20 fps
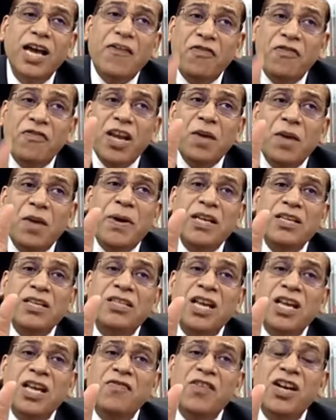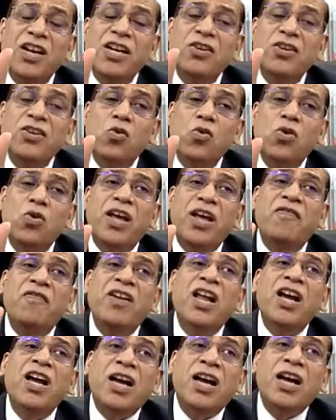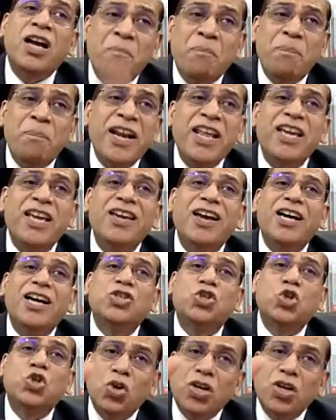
every person will include even a company, a